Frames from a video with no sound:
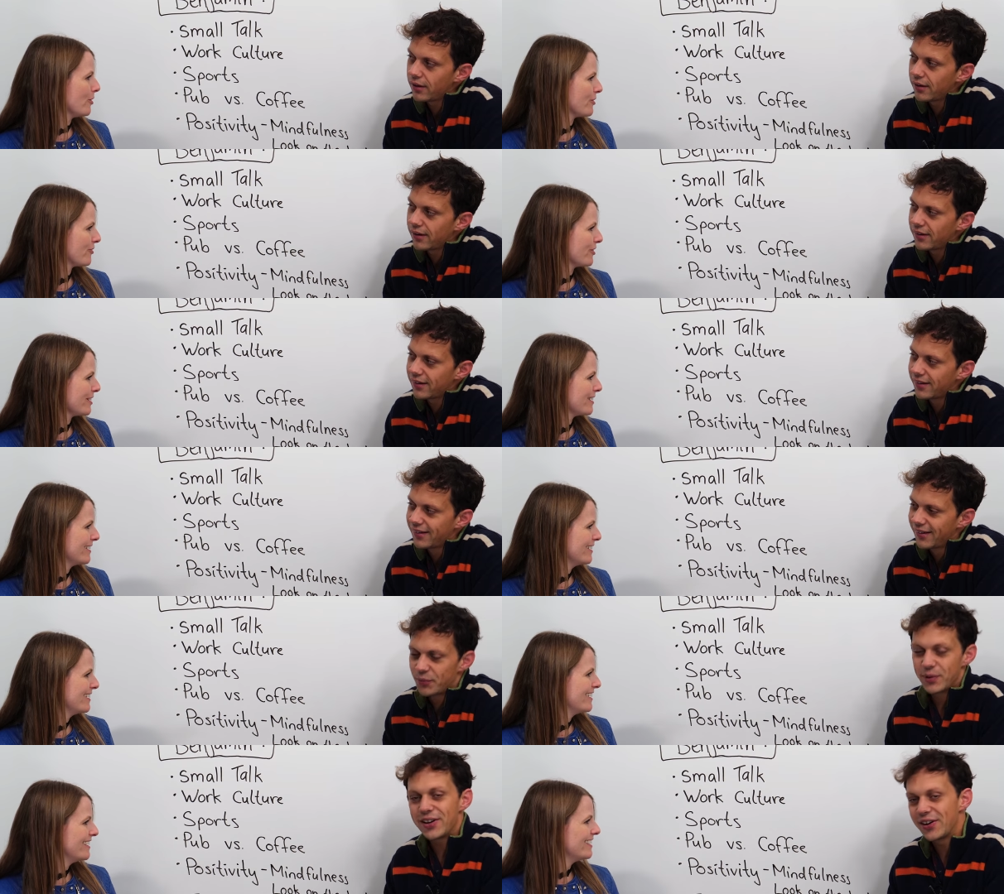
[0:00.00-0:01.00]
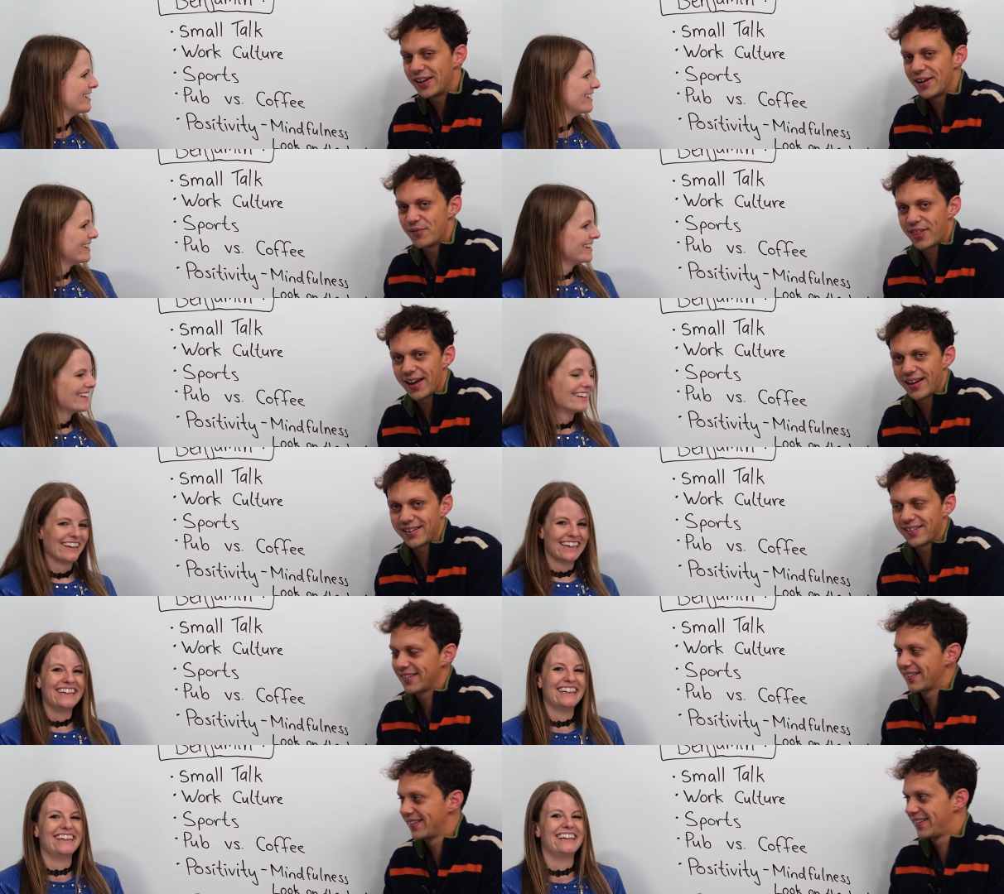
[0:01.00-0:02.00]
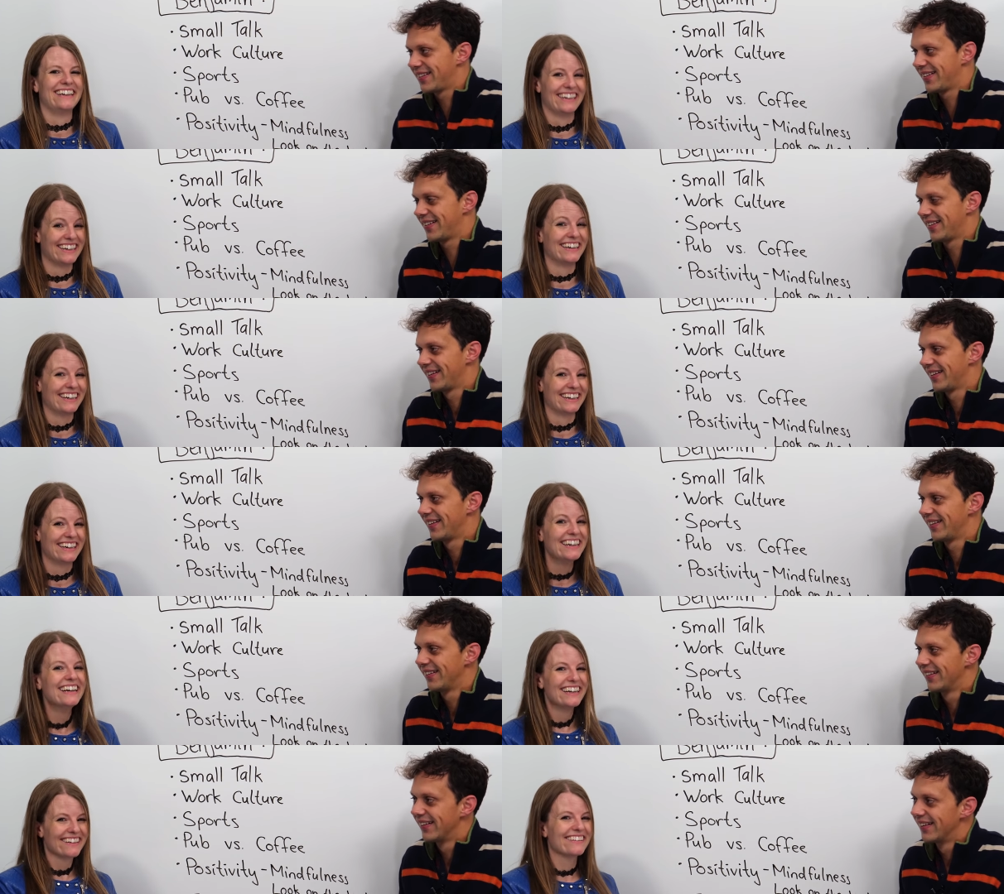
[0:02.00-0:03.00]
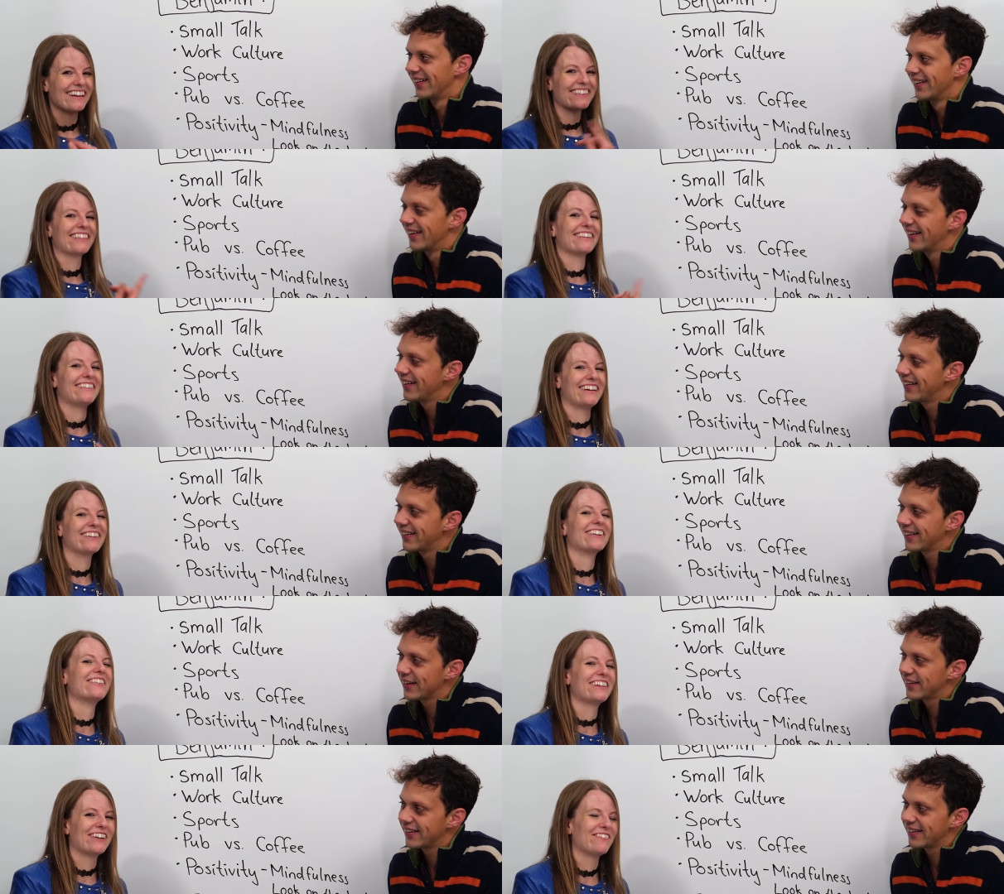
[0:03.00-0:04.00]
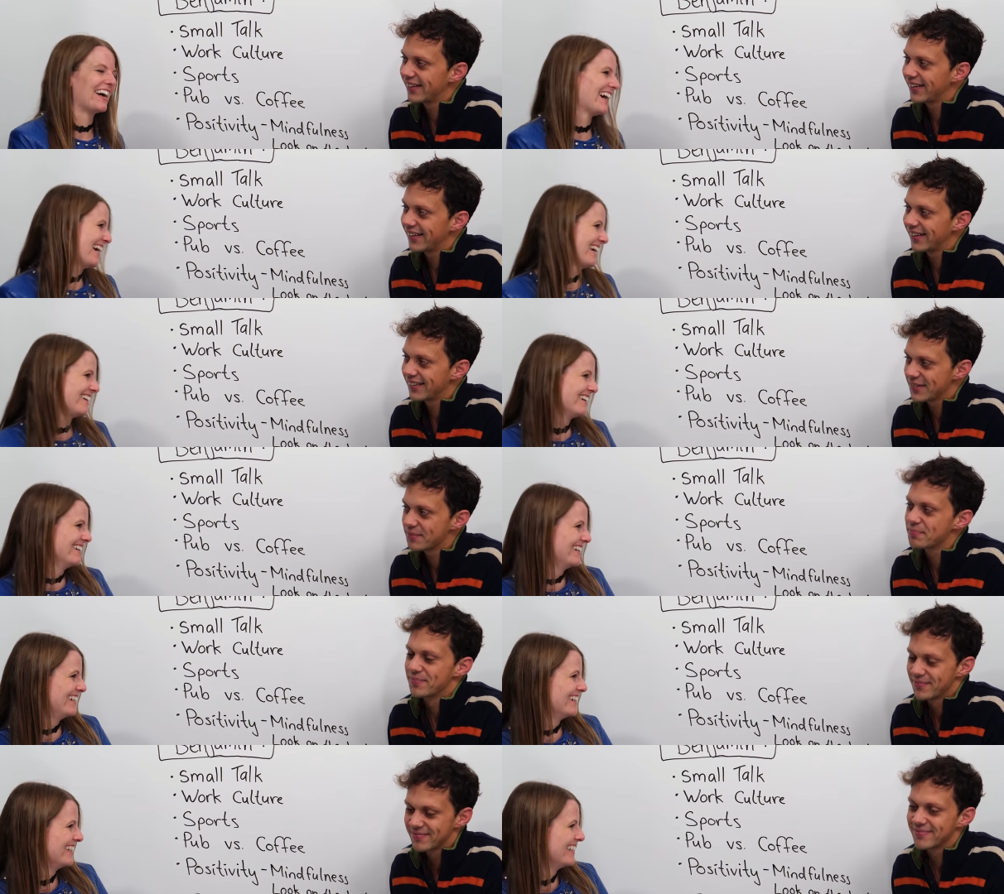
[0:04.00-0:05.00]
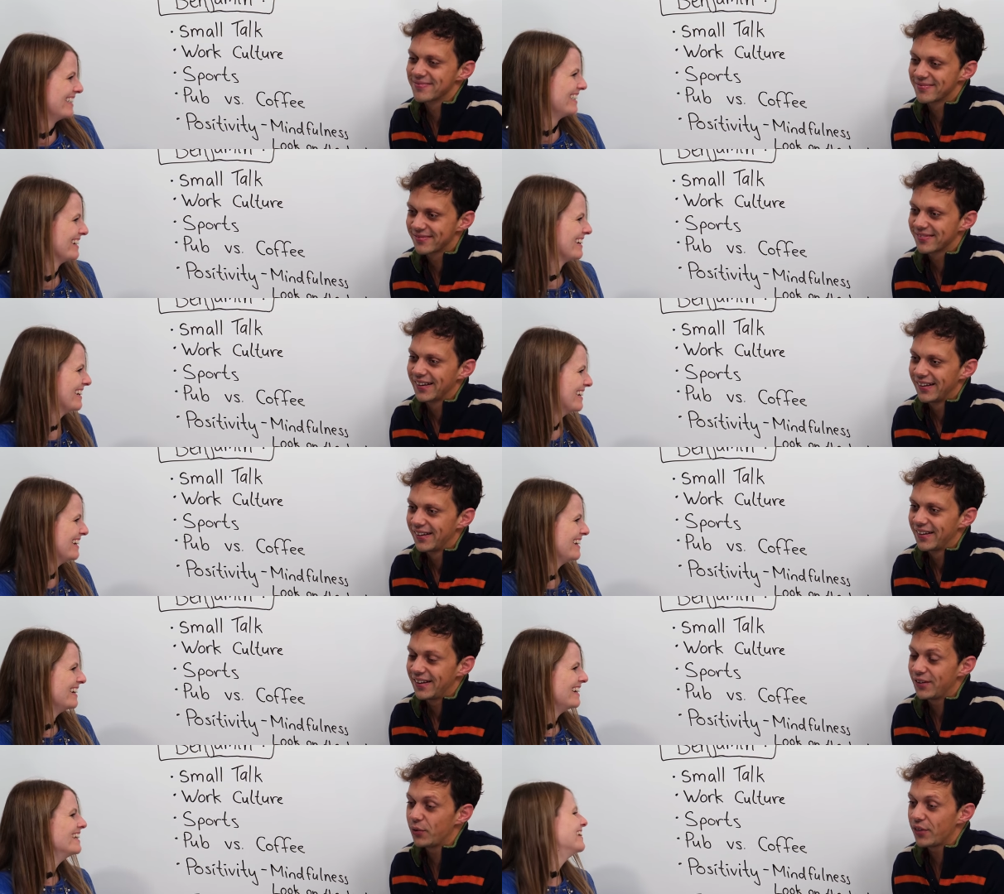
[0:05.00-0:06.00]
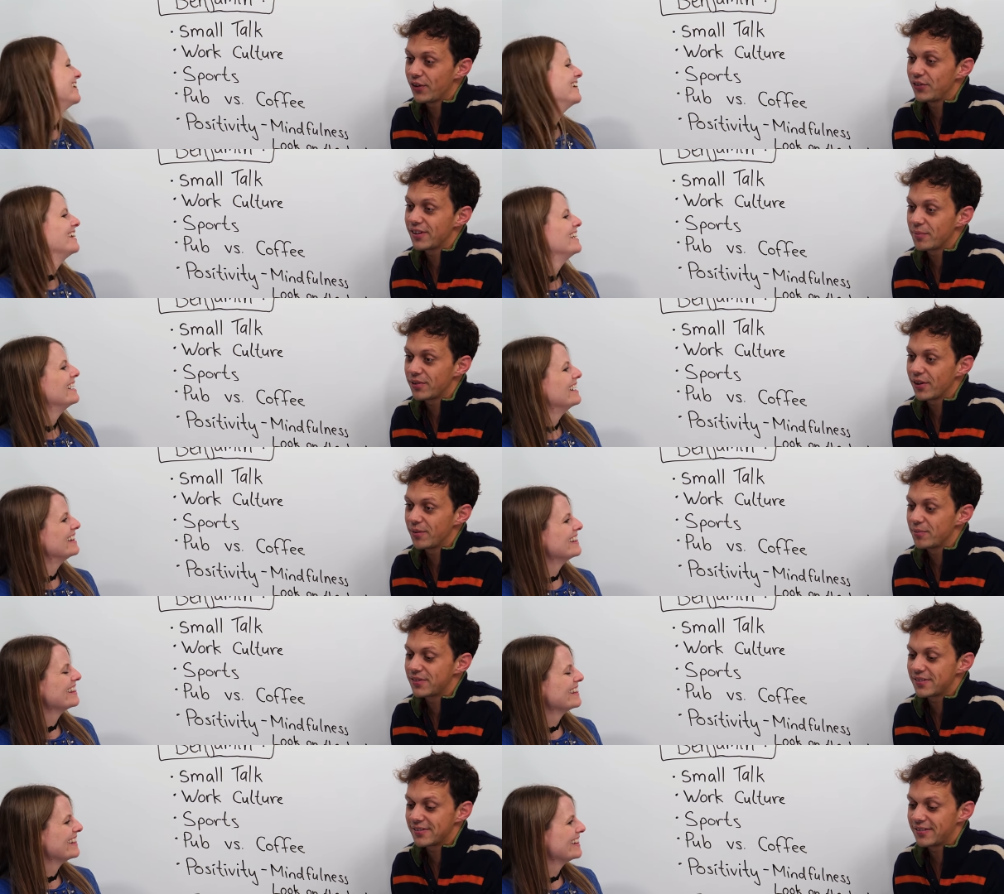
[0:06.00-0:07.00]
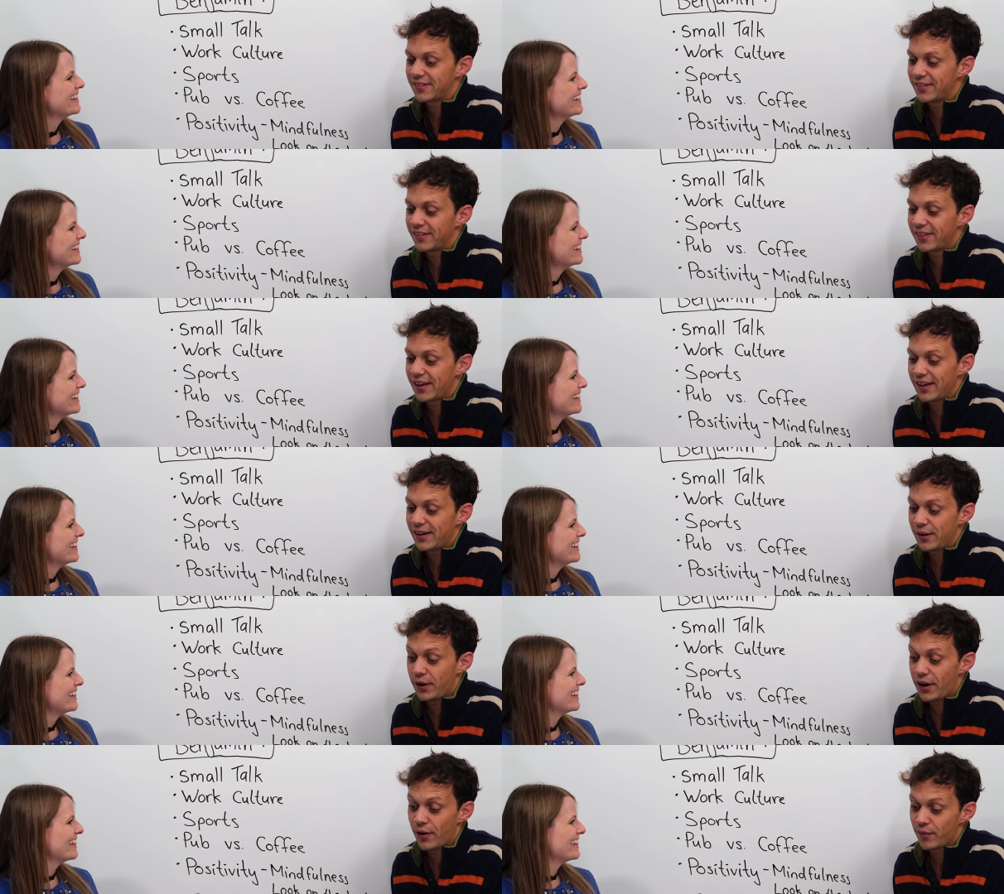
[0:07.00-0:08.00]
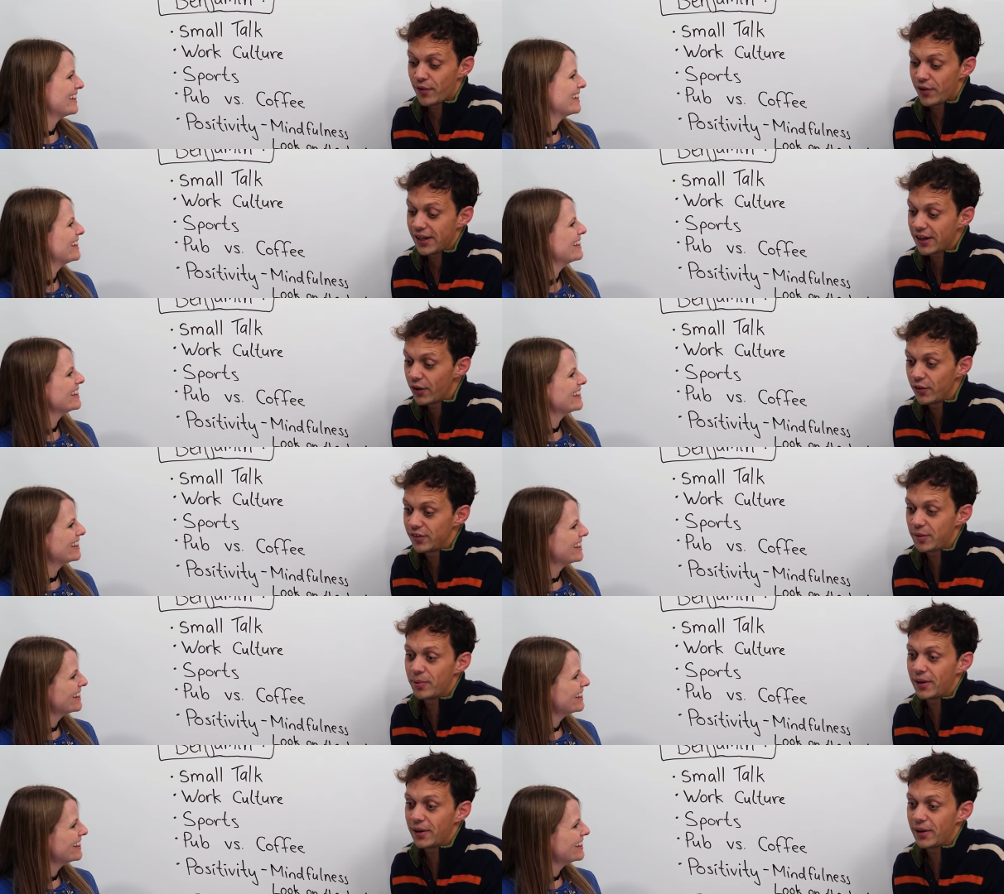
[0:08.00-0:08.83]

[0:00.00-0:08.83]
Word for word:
Speaker 1: culture.
Speaker 2: We don't live there. Because
Speaker 1: that's the stereotype I had.
Speaker 2: Although sometimes they are very cozy